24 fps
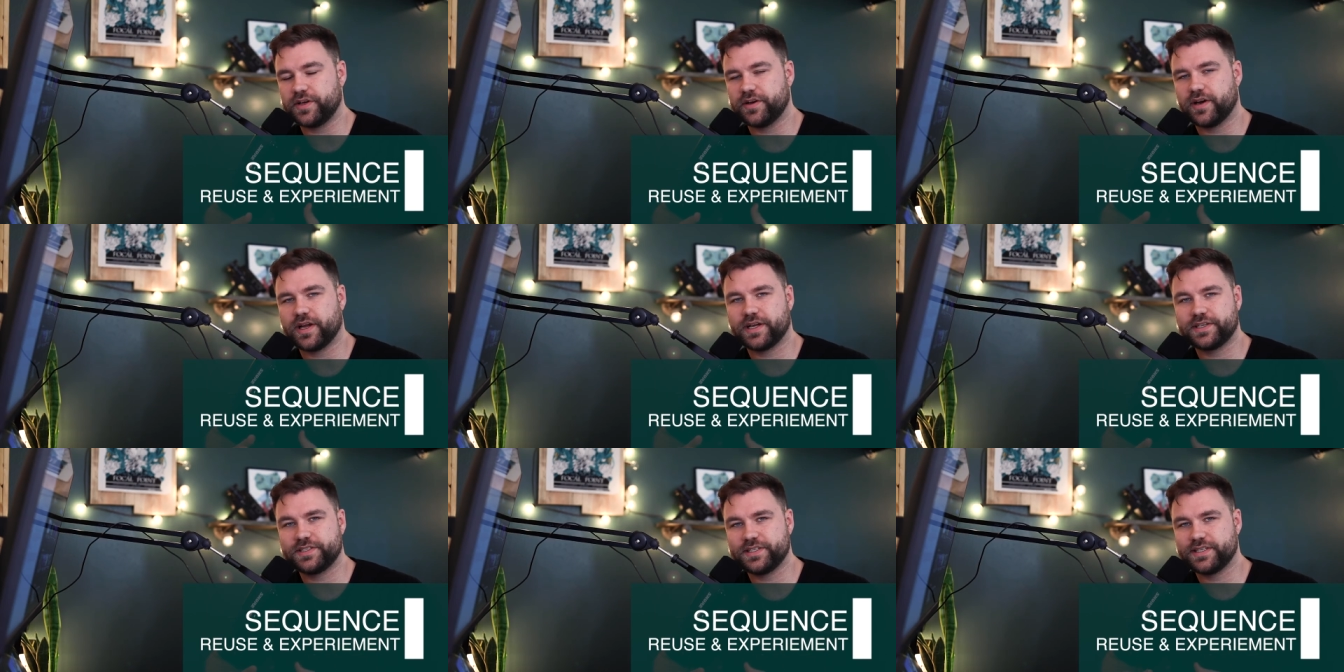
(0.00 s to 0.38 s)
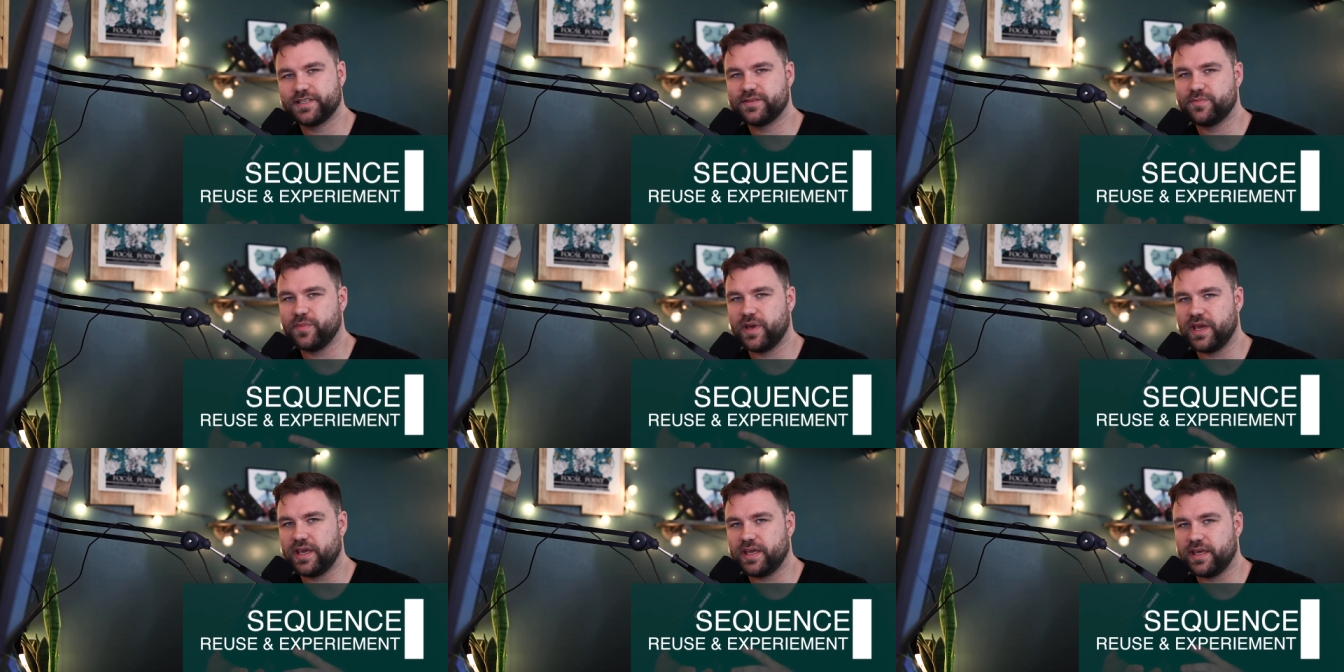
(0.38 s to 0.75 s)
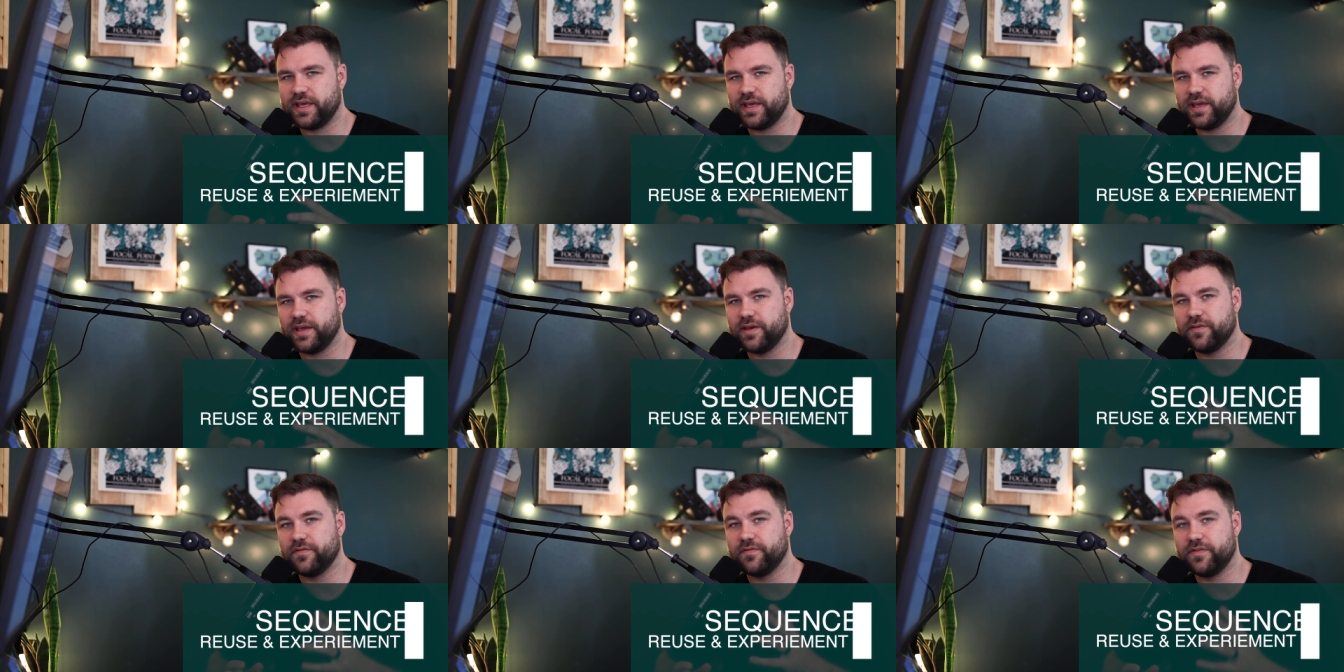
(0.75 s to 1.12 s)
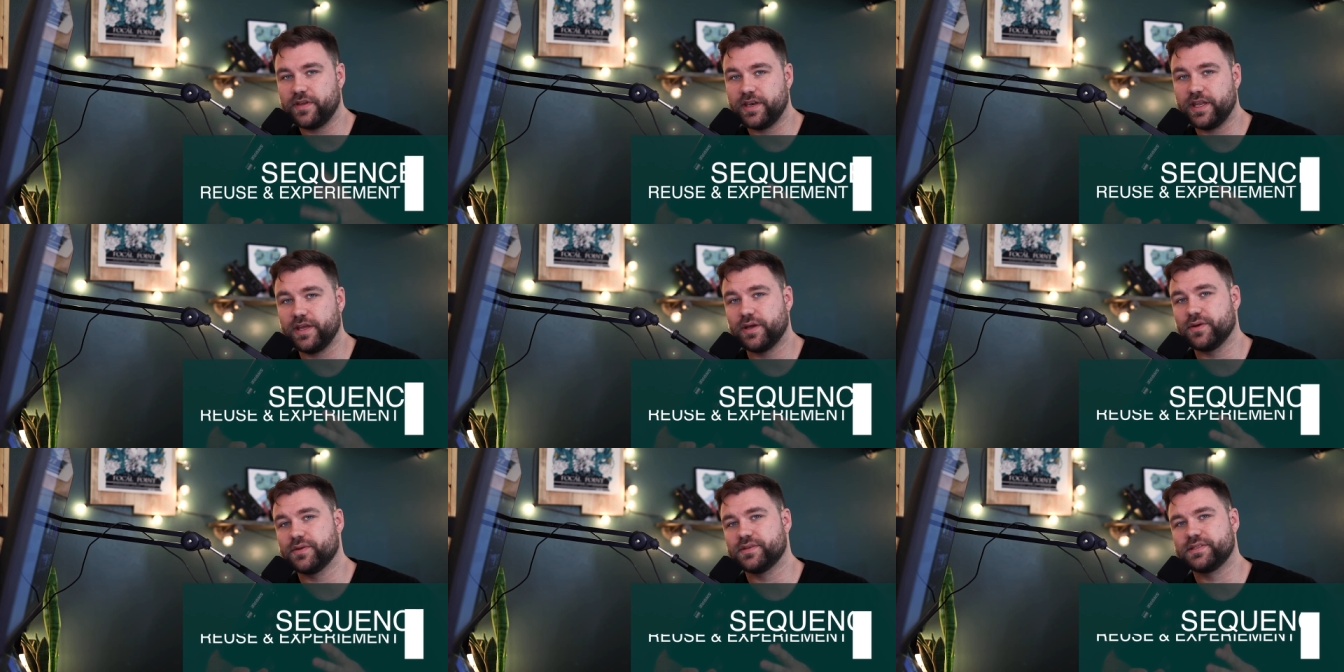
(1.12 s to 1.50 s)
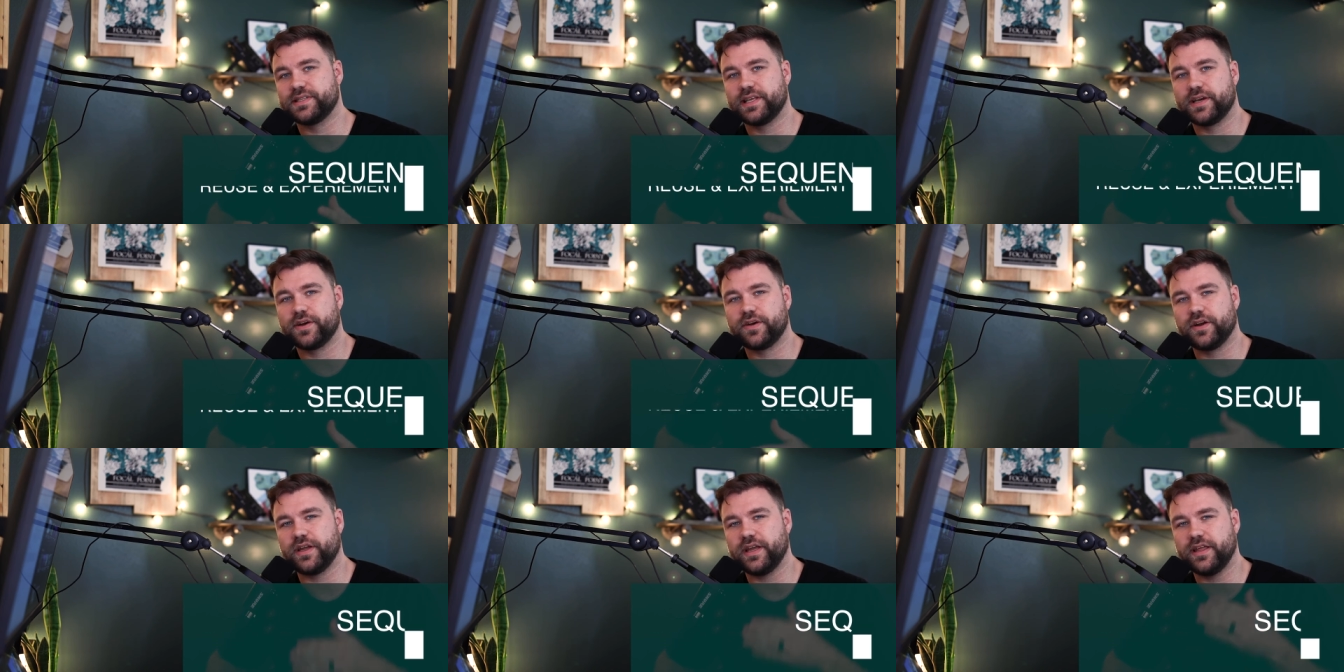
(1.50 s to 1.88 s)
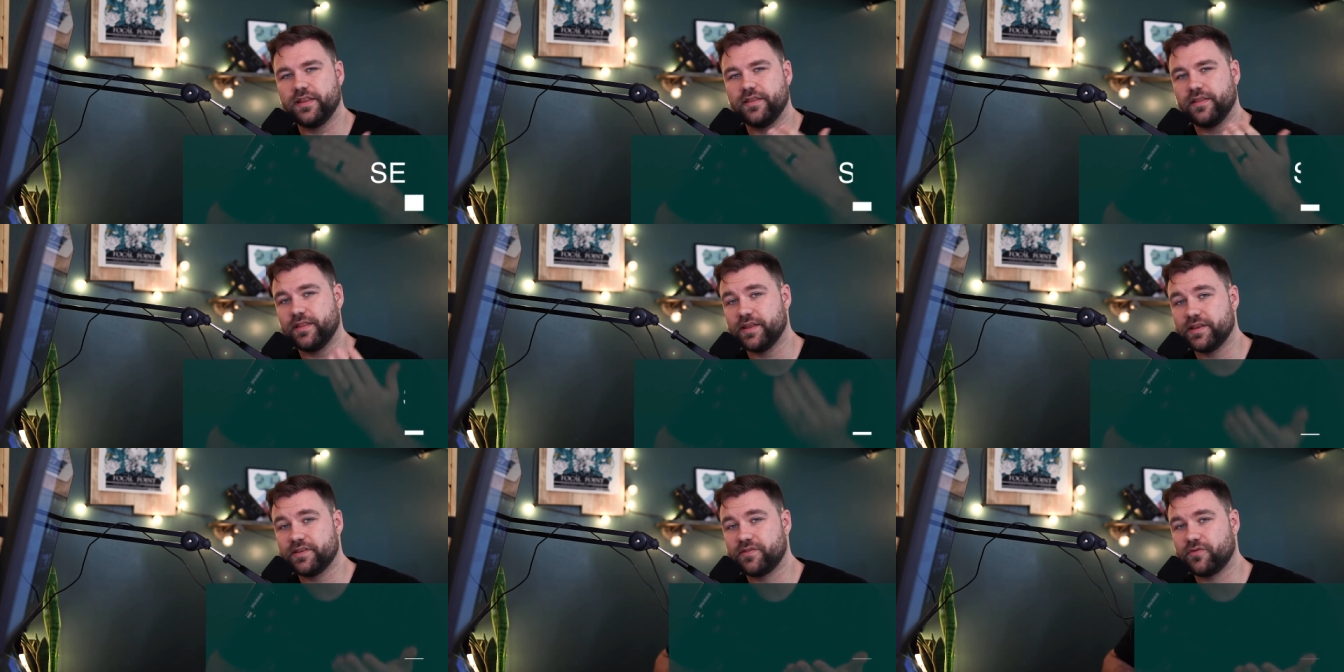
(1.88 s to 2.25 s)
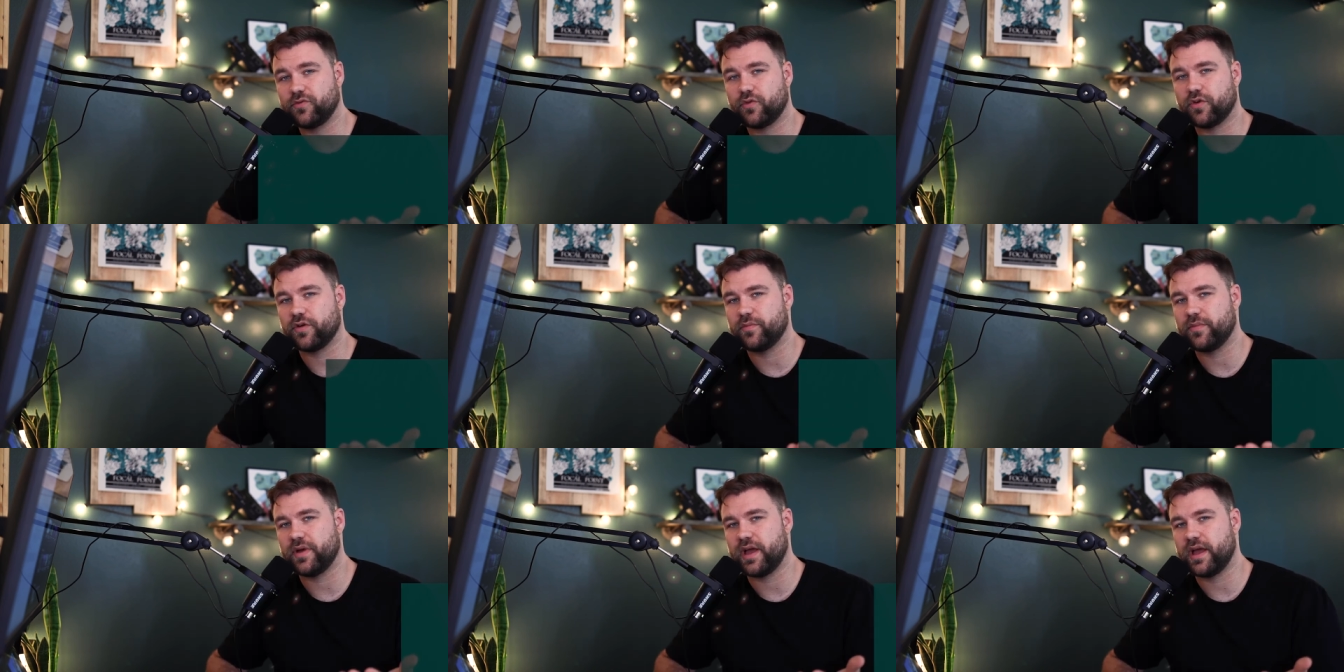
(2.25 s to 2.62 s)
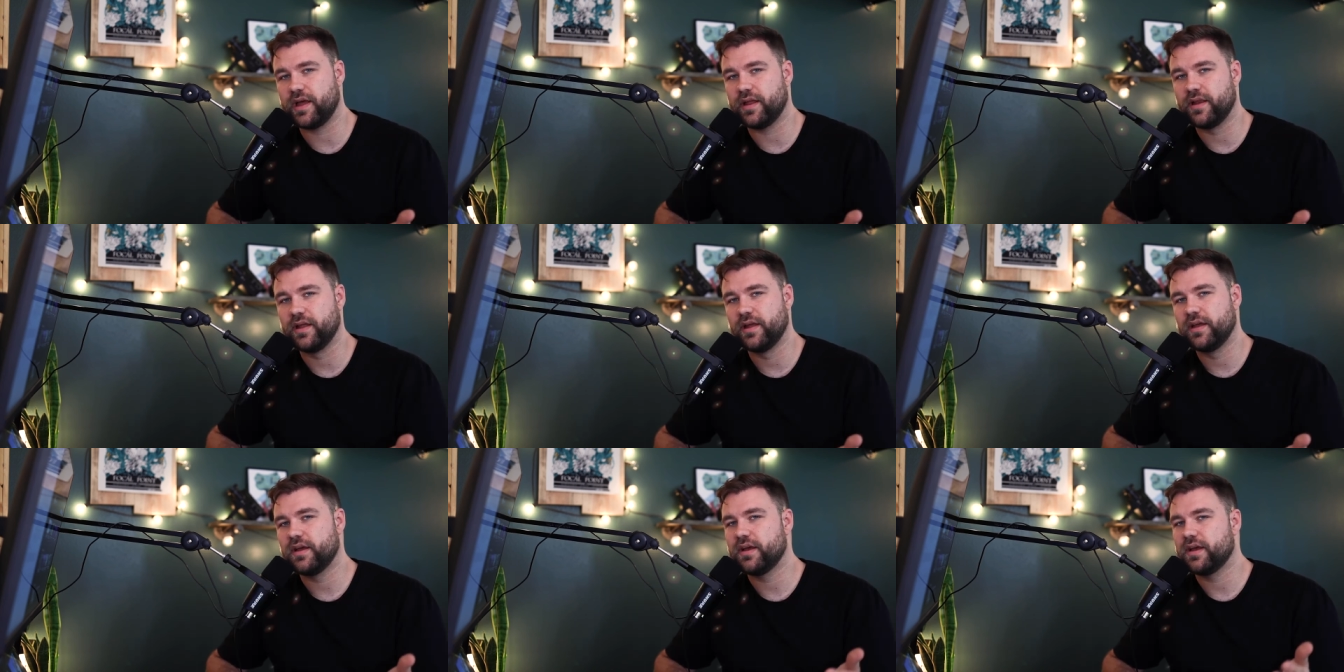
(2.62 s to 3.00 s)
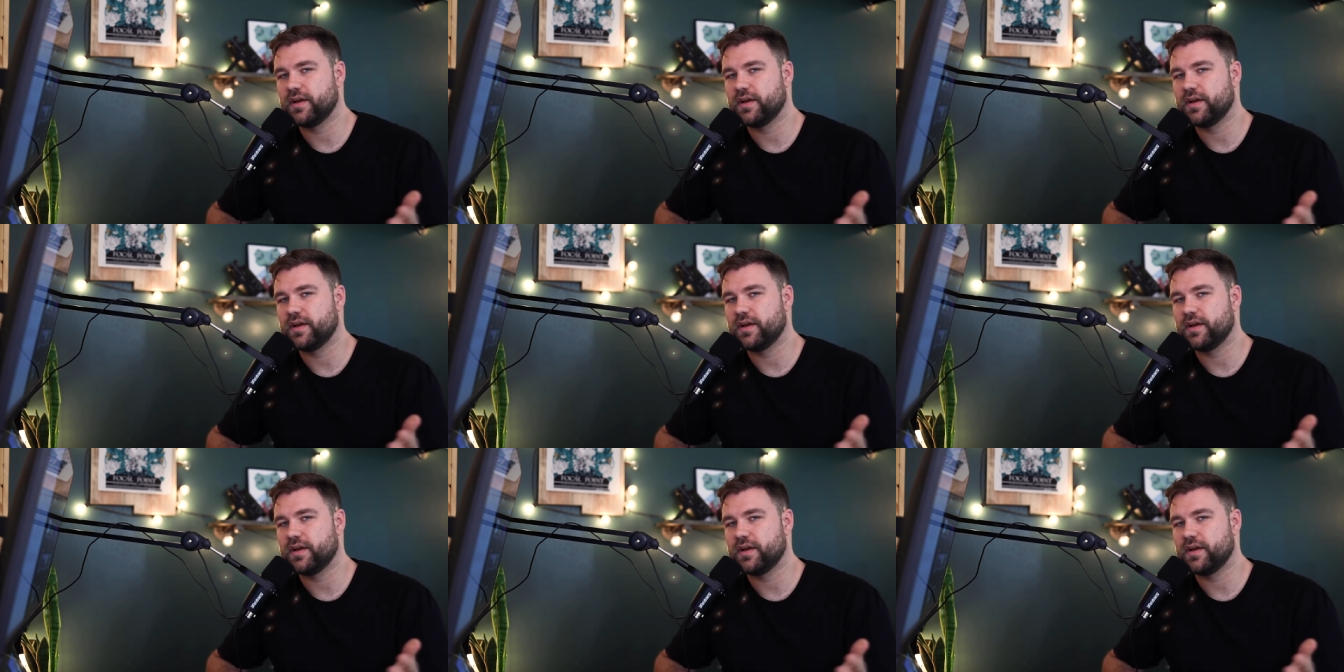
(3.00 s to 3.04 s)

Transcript: you're not just making videos that are in this format